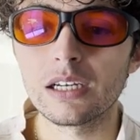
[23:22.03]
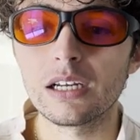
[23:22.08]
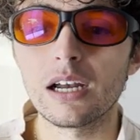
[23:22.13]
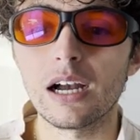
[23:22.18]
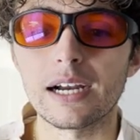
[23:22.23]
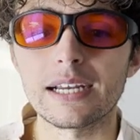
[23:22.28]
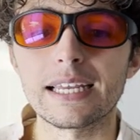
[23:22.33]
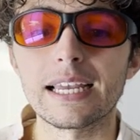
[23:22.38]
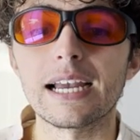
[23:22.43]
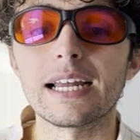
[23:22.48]

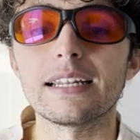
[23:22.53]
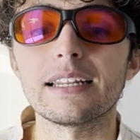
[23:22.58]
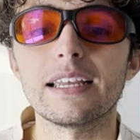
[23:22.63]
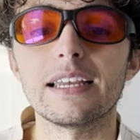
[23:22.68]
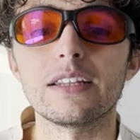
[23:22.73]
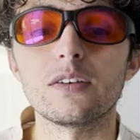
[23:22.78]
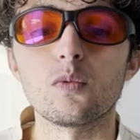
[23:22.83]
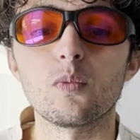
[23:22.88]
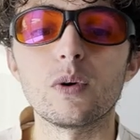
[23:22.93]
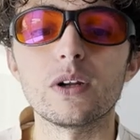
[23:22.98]
Again,
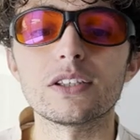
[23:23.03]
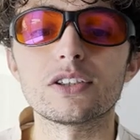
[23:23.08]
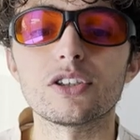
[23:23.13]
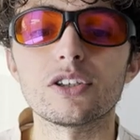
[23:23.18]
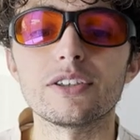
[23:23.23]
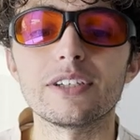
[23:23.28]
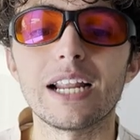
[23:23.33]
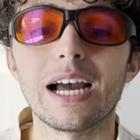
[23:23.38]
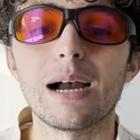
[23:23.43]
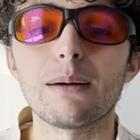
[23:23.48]
in
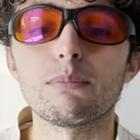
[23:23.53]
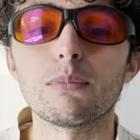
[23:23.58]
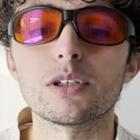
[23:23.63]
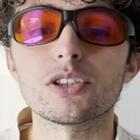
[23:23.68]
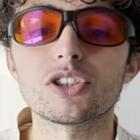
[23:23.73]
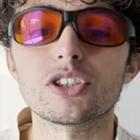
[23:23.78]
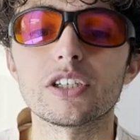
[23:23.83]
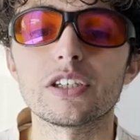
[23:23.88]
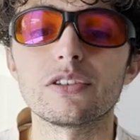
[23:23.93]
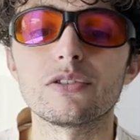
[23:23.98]
winter, not
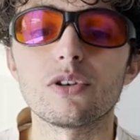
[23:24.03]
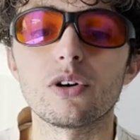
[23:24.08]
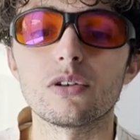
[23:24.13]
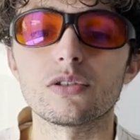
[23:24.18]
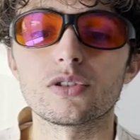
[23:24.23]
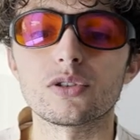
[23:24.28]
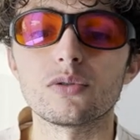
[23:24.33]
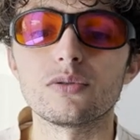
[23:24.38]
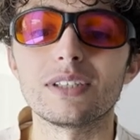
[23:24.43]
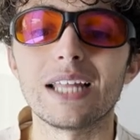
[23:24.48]
much can grow,
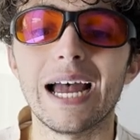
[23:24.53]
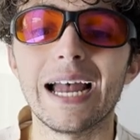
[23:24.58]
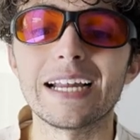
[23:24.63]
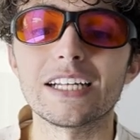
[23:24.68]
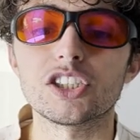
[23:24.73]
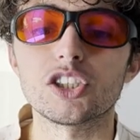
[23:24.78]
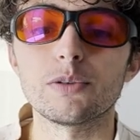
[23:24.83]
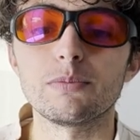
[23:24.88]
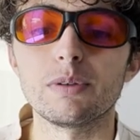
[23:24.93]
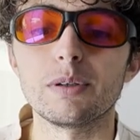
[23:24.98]
so
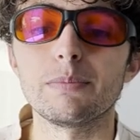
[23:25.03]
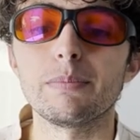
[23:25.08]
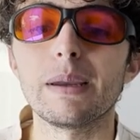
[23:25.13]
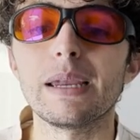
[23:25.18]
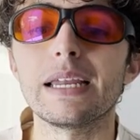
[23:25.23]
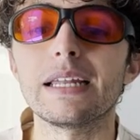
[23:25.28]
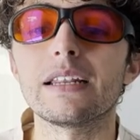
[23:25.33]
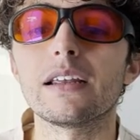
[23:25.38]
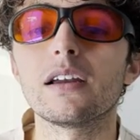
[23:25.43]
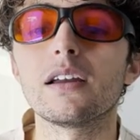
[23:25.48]
diet should be
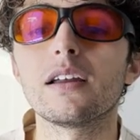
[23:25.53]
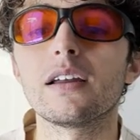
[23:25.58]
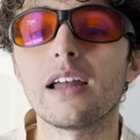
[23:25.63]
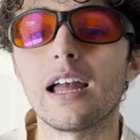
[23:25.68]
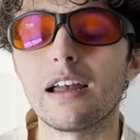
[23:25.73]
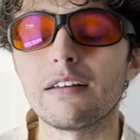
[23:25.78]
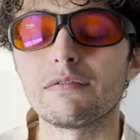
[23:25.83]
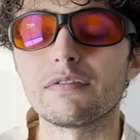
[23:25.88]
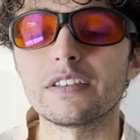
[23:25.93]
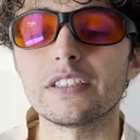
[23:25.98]
made
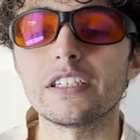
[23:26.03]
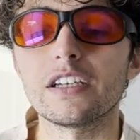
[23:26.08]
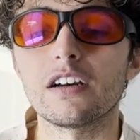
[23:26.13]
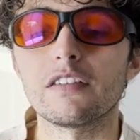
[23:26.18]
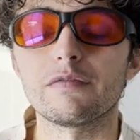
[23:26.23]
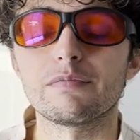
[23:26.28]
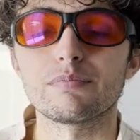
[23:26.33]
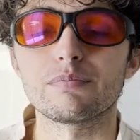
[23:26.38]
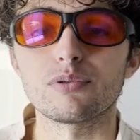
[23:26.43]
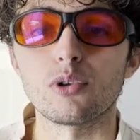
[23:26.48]
heavily
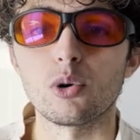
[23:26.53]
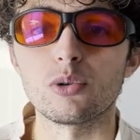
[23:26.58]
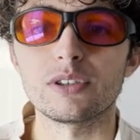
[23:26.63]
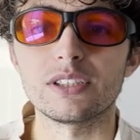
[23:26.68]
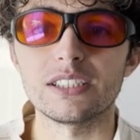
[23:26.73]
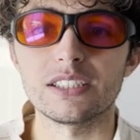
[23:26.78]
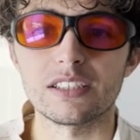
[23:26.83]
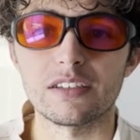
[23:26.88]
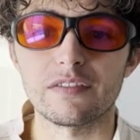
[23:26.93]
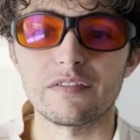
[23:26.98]
of
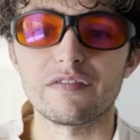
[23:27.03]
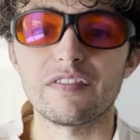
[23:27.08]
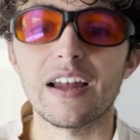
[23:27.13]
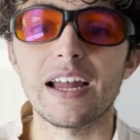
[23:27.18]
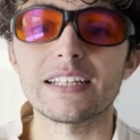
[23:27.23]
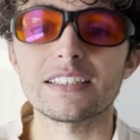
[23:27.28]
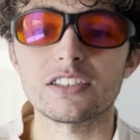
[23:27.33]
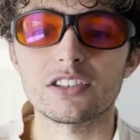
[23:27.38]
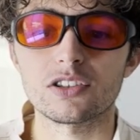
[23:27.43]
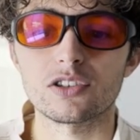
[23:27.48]
proteins and
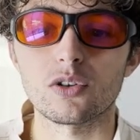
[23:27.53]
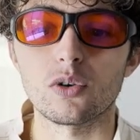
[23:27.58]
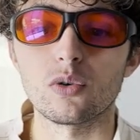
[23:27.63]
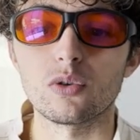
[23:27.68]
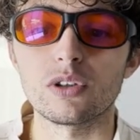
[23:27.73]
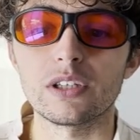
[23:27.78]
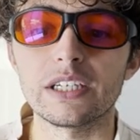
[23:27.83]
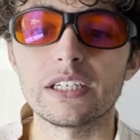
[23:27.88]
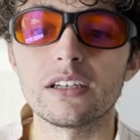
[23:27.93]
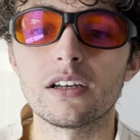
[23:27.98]
fats
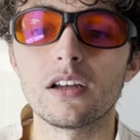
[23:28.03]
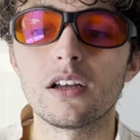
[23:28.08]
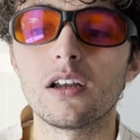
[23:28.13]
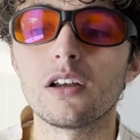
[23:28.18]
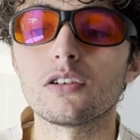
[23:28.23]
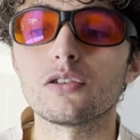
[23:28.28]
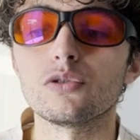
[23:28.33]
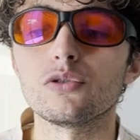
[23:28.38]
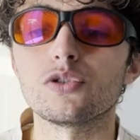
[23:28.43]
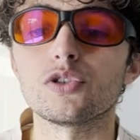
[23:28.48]
solely.
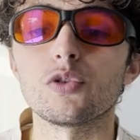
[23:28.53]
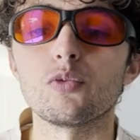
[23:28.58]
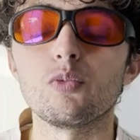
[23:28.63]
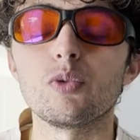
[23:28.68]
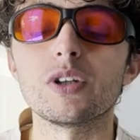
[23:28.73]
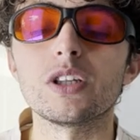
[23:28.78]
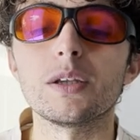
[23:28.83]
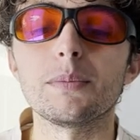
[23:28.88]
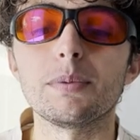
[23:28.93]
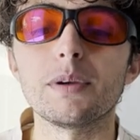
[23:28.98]
You should
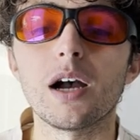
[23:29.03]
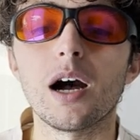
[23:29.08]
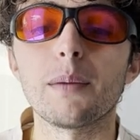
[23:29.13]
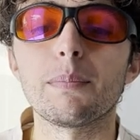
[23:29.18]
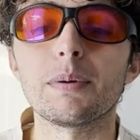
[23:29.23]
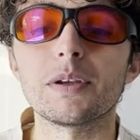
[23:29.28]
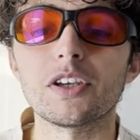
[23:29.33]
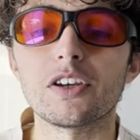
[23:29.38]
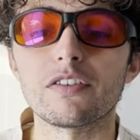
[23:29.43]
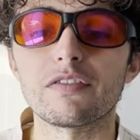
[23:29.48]
really be
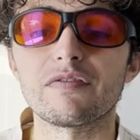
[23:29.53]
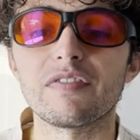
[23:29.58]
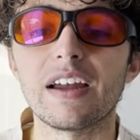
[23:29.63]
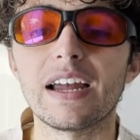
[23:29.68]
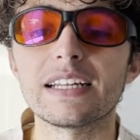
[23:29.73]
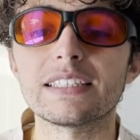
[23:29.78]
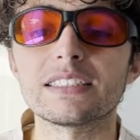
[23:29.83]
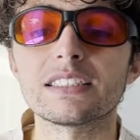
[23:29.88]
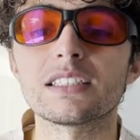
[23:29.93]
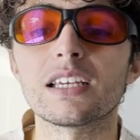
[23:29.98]
upping your
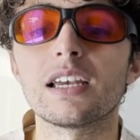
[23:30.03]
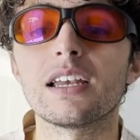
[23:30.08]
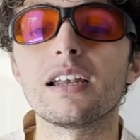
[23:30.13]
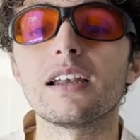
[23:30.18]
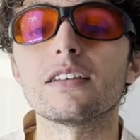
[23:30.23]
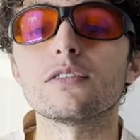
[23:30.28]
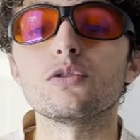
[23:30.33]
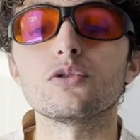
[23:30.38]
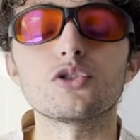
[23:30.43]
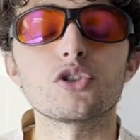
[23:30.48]
fats.
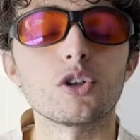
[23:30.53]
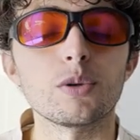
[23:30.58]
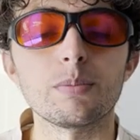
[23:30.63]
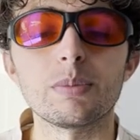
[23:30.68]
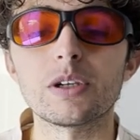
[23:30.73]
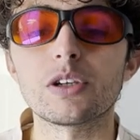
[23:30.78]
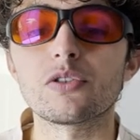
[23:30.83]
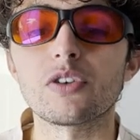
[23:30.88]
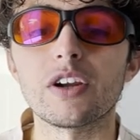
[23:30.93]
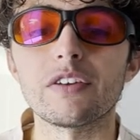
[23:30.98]
You shouldn't
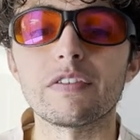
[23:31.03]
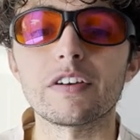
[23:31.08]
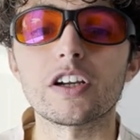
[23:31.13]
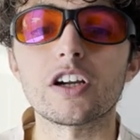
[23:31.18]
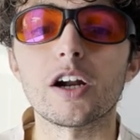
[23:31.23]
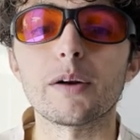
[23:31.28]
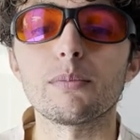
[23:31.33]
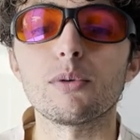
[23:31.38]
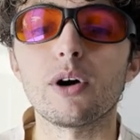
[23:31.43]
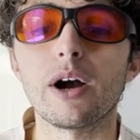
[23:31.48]
be craving
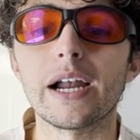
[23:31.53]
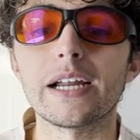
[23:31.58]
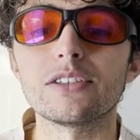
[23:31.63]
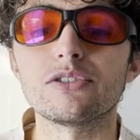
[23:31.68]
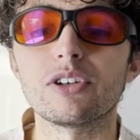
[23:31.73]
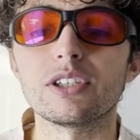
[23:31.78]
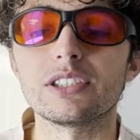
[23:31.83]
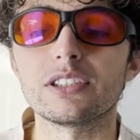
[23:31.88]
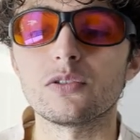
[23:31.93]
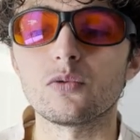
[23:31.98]

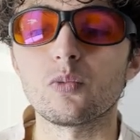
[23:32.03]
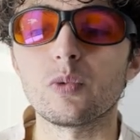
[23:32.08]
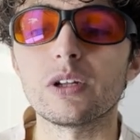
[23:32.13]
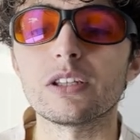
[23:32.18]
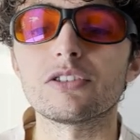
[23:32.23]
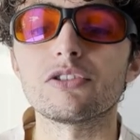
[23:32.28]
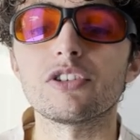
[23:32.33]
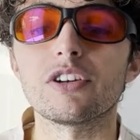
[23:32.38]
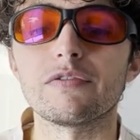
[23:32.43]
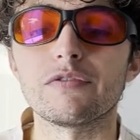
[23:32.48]
carbohydrates in
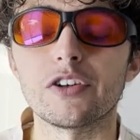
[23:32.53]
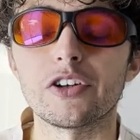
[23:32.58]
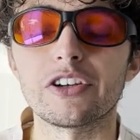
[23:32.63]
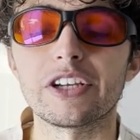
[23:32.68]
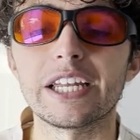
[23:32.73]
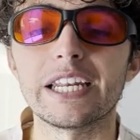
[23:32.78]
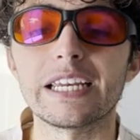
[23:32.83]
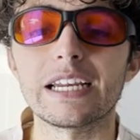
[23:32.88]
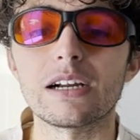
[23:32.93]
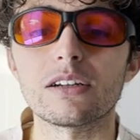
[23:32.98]
winter if you're
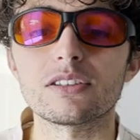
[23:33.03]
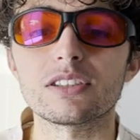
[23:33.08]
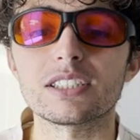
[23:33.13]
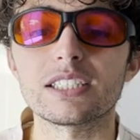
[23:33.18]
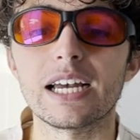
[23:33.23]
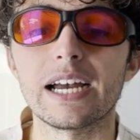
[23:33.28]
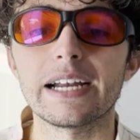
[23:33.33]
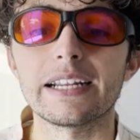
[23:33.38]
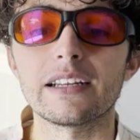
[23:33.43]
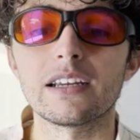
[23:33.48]
getting
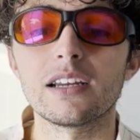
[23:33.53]
outside.